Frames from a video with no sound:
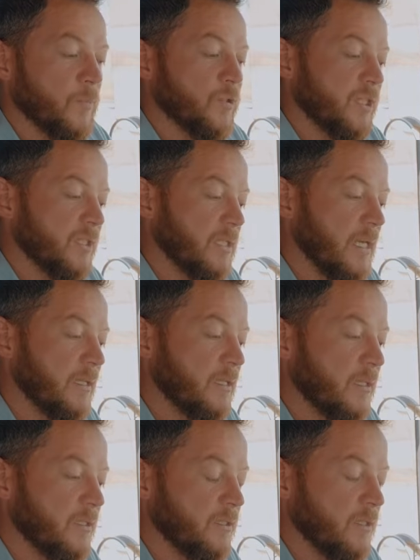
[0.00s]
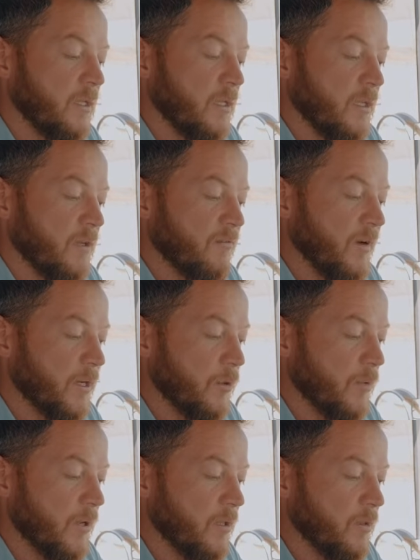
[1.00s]
just like this, find a
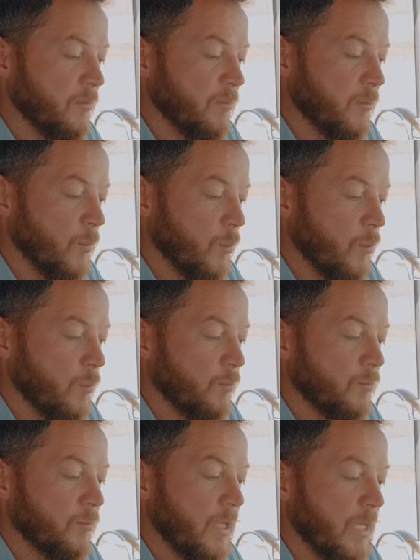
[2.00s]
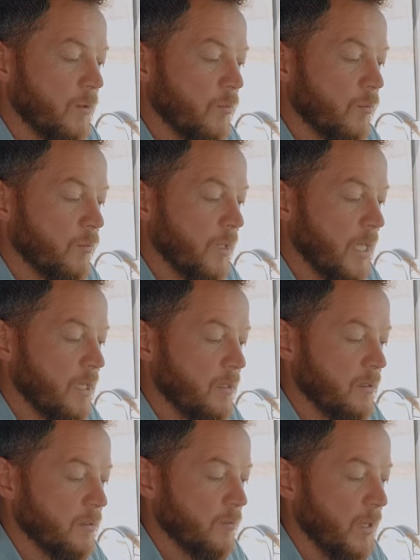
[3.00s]
rhythm.
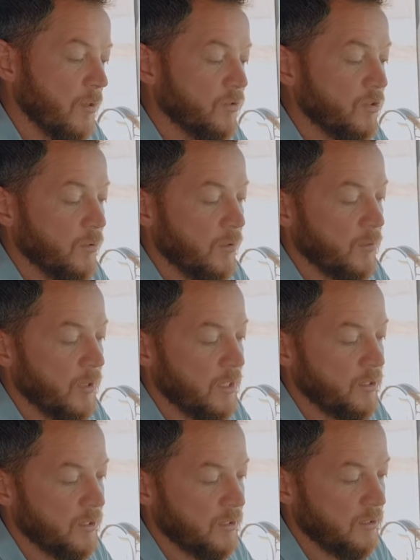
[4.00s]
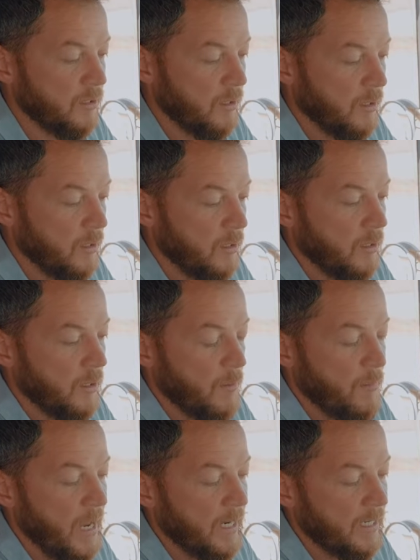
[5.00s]
In about 2 to 3 inches,
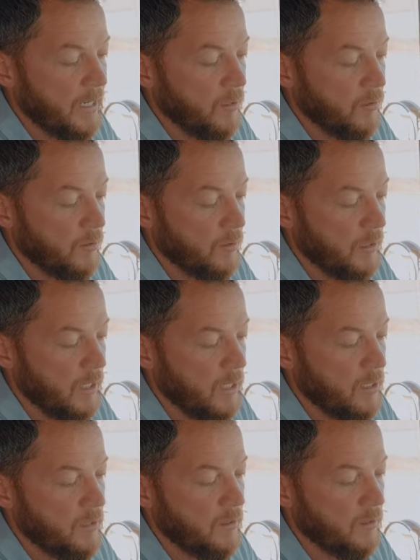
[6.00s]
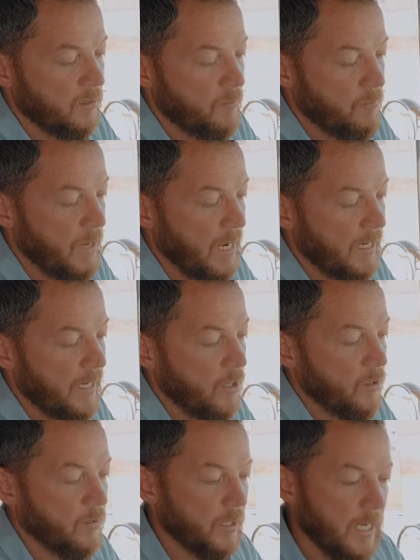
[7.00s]
back out, in, back
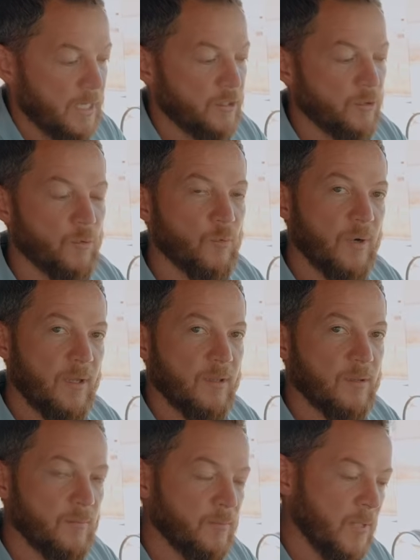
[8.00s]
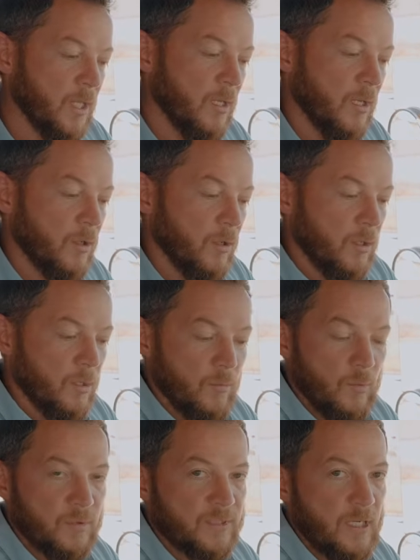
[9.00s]
out. And your rhythm
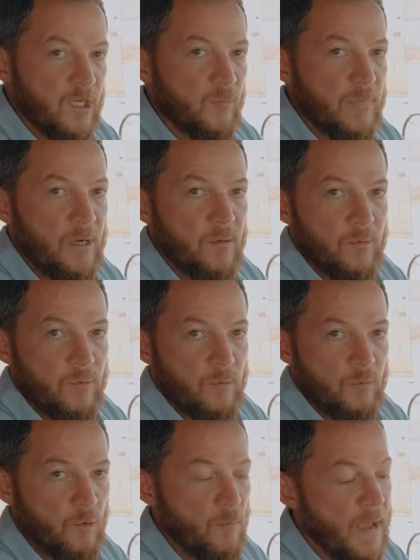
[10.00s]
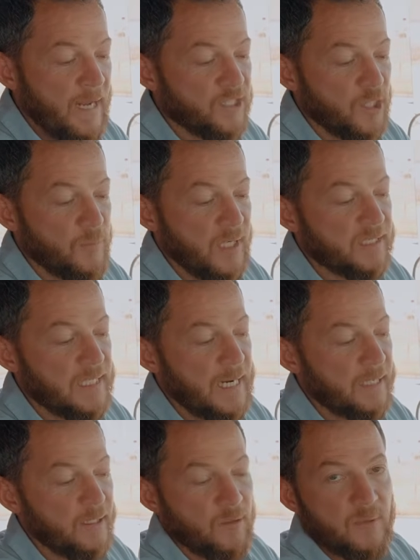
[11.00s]
we'll talk about will match up
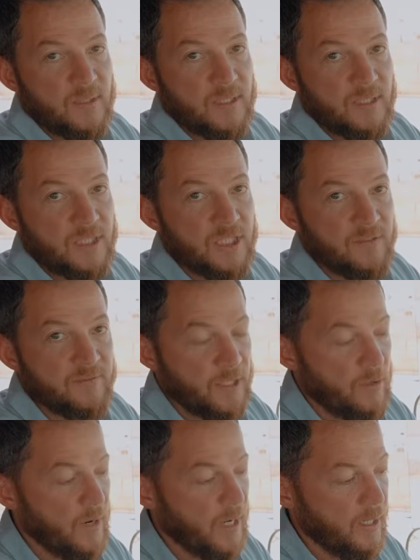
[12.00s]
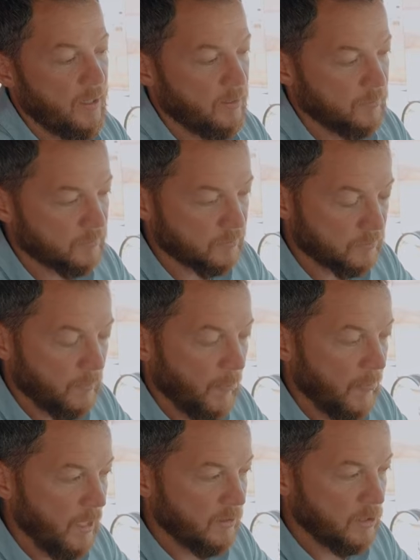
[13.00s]
exactly with the shifter right here.
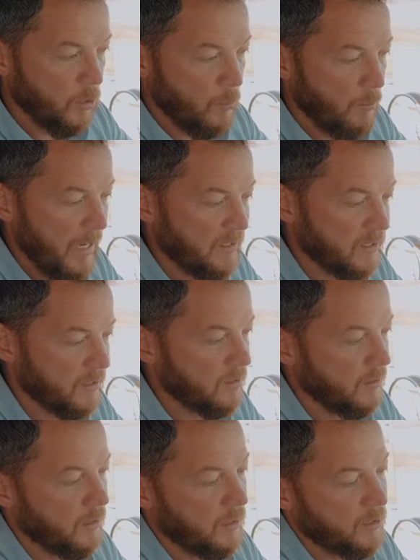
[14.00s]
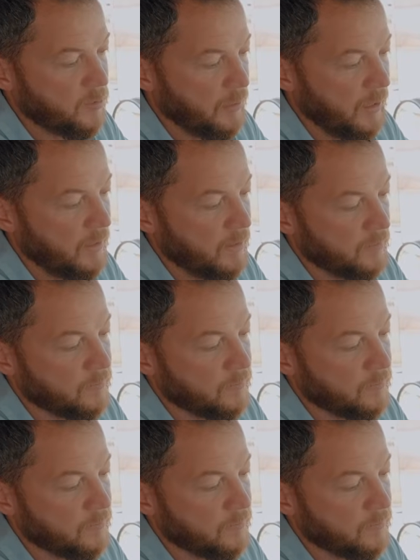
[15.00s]
So basics of the clutch brake